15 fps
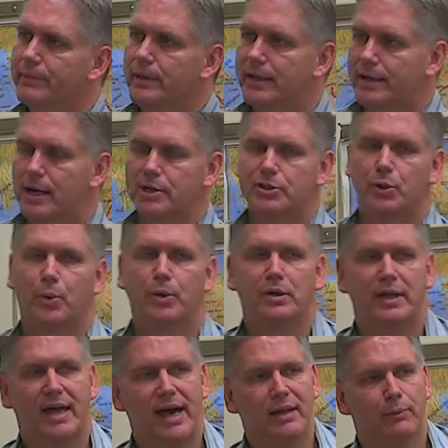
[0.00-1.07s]
It got torn
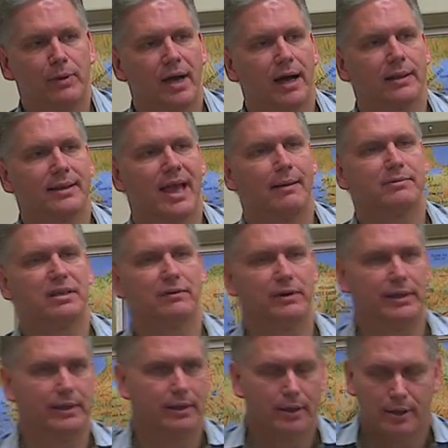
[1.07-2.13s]
down and we got in
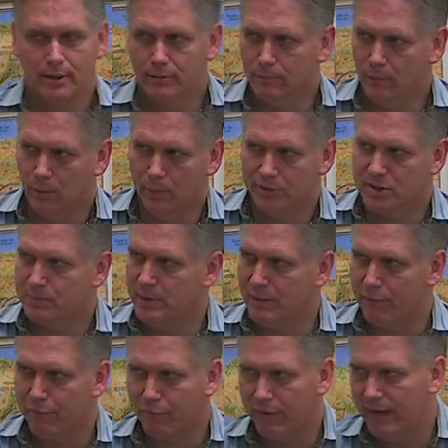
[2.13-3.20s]
captivity. Won't we just be
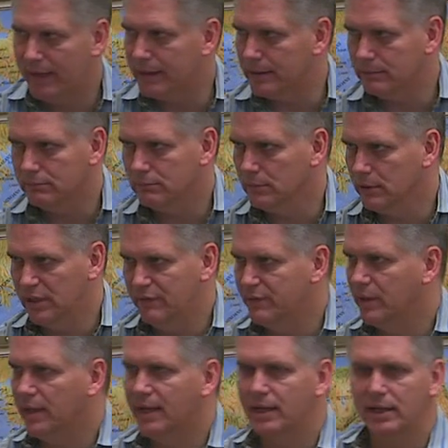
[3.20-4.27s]
free to live
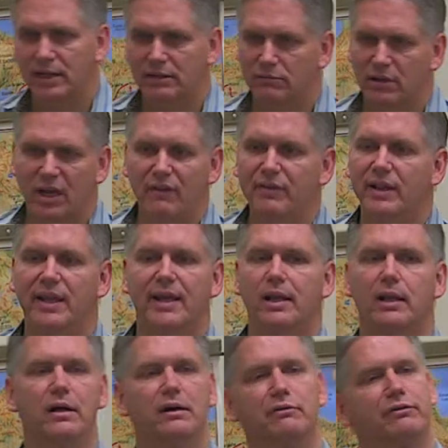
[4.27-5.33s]
and let live, love and let
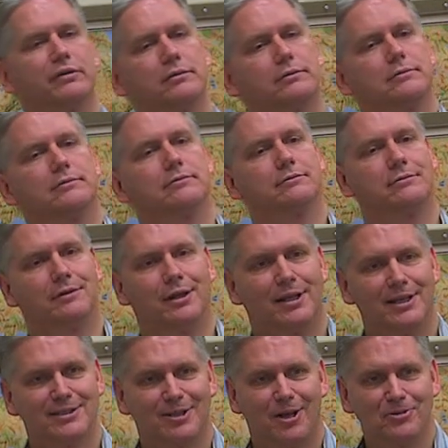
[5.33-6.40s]
love?
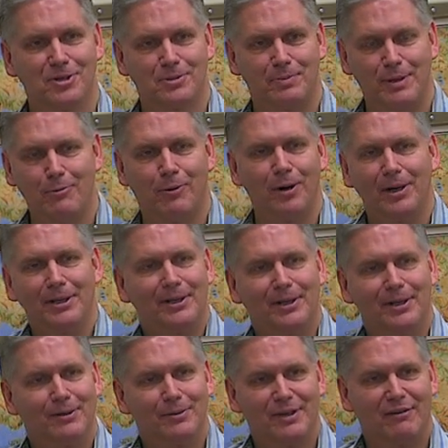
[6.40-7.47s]
Let's all just be one,
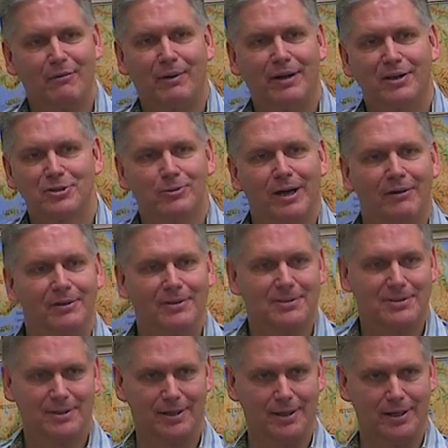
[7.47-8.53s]
with everybody else around
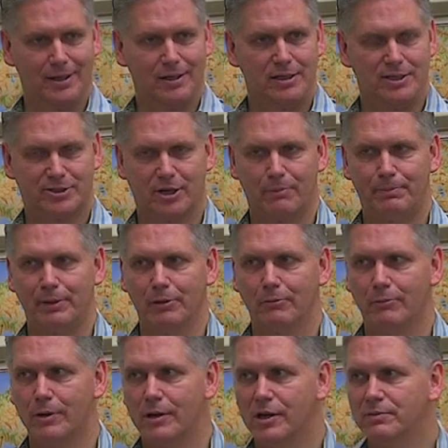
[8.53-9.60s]
us. You start
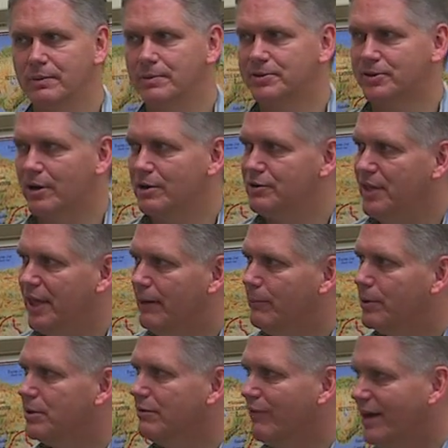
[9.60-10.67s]
building walls, people start thinking
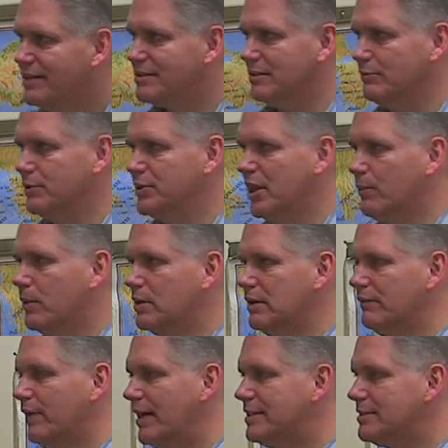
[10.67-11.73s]
we're divisive. We think we're
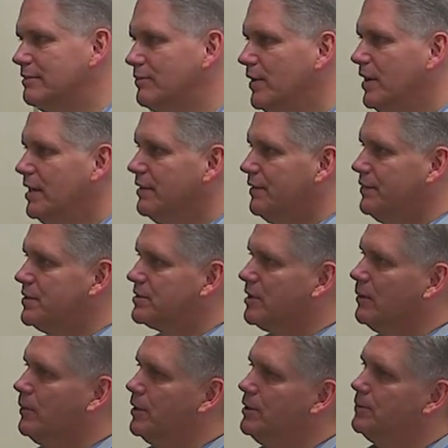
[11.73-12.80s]
divisive, then they
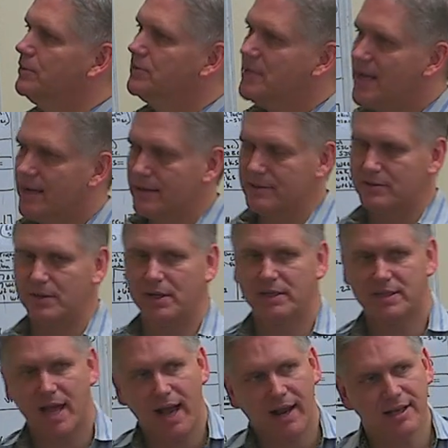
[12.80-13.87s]
start wanting to attack us. They
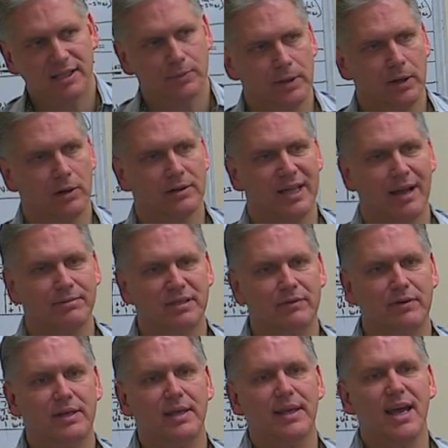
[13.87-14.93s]
attack us, go to
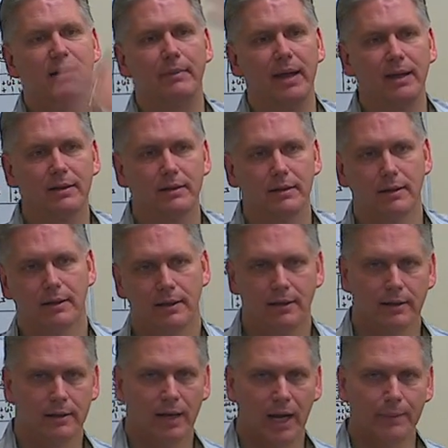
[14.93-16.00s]
captivity again, man. I
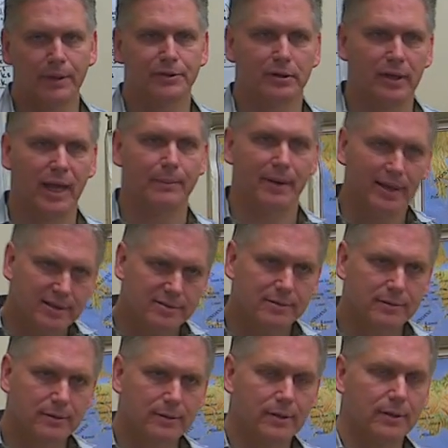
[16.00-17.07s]
don't want to do that mess.
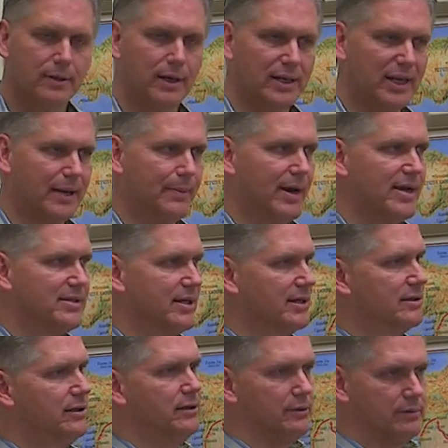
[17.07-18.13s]
And Nehemiah's
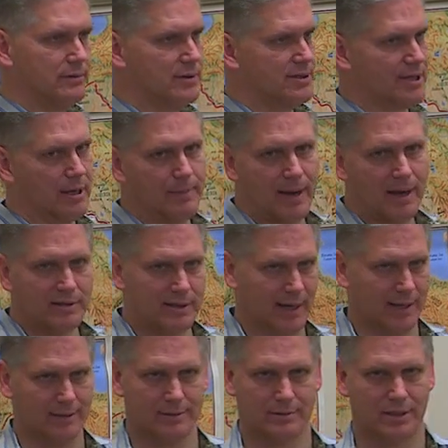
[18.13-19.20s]
like, dude, it's not about
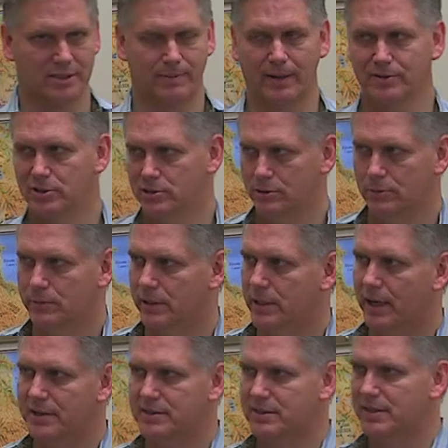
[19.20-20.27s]
that. It's about just doing what
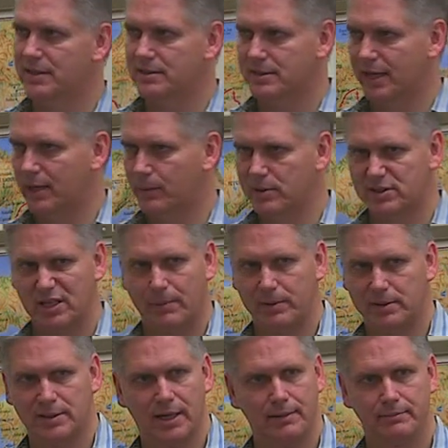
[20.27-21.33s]
God says. Take it one step at a
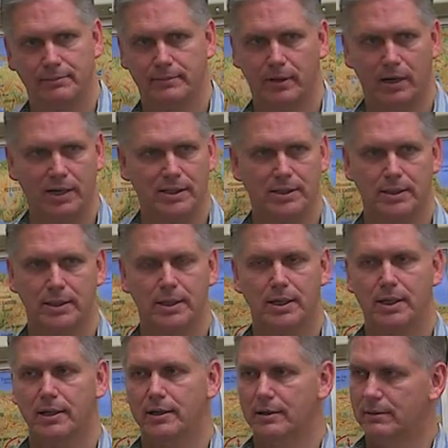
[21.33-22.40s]
time, all right?
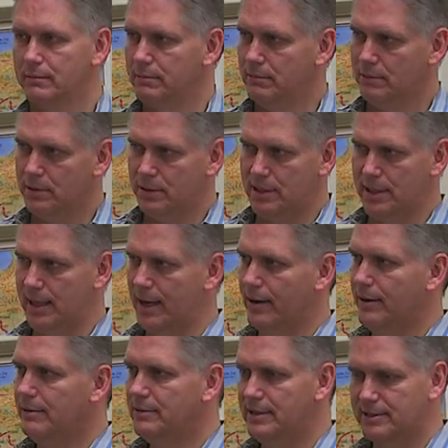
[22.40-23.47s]
King
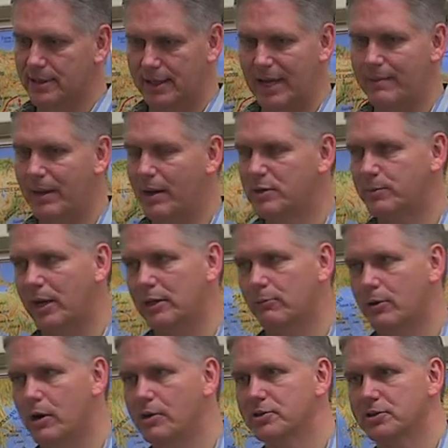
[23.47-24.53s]
Herod, he's like, hey, man, I expand the
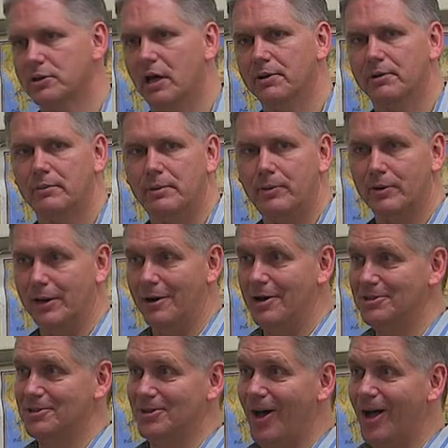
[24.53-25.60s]
walls. People are like, oh,
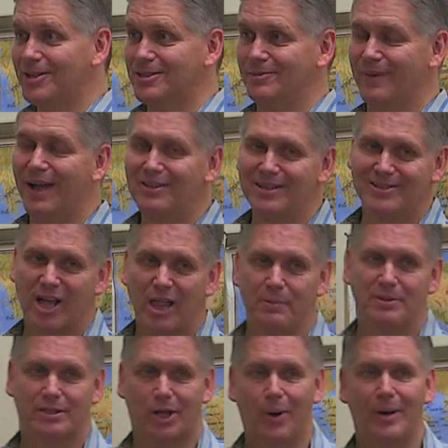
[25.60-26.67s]
this is awesome. That's the
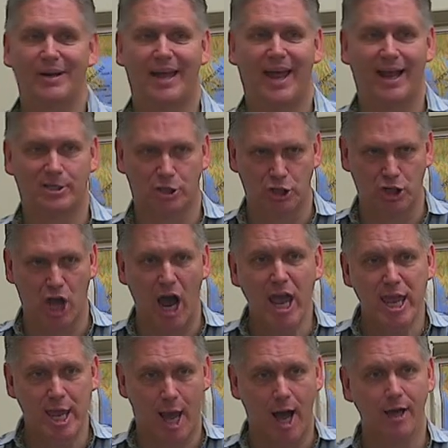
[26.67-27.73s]
Solomon's glory days.
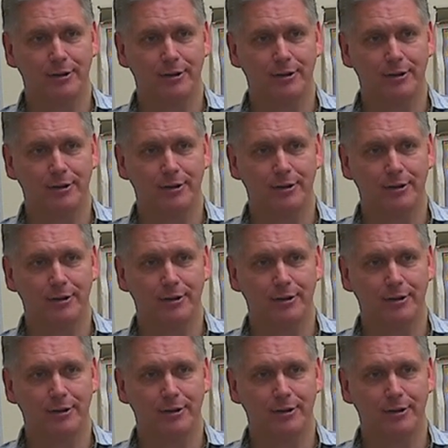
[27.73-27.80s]
Yeah.